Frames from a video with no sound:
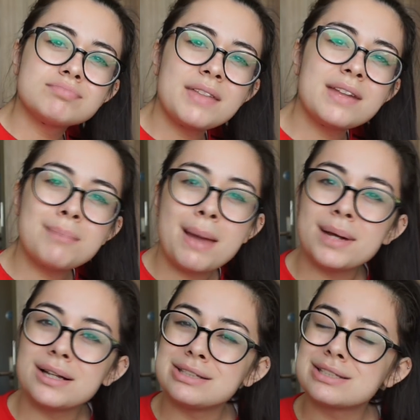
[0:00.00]
and then
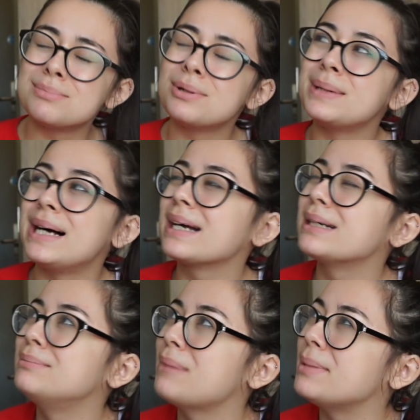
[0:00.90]
maybe I'll do some more
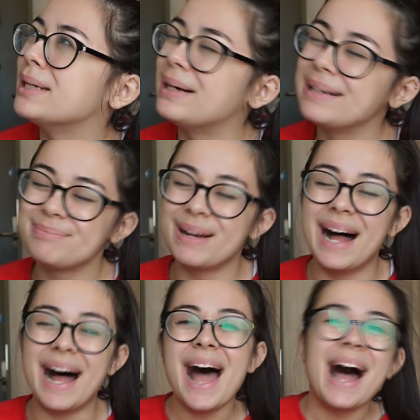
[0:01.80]
work, maybe not,
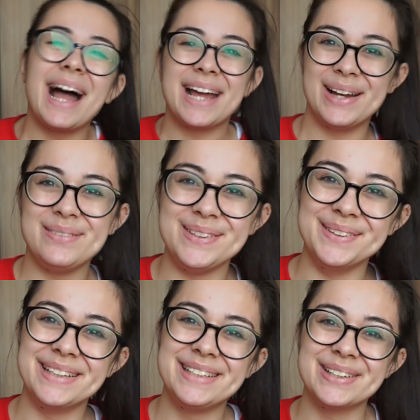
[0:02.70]
but I hope
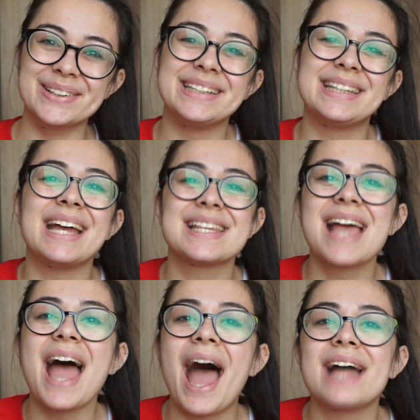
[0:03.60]
you enjoyed this,
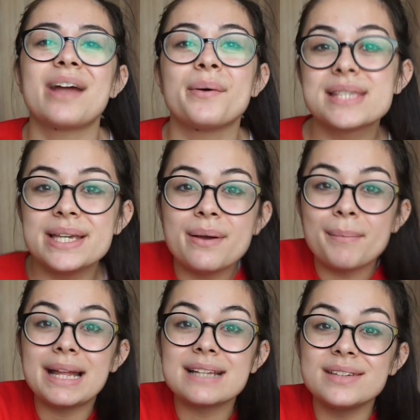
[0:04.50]
and I will see you
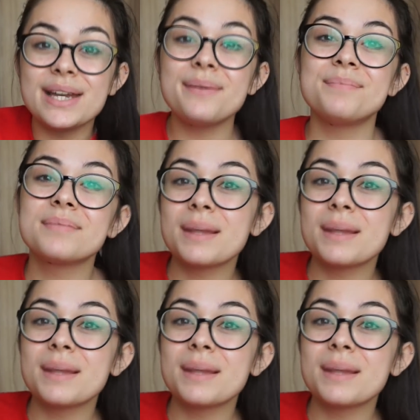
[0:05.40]
in my next video.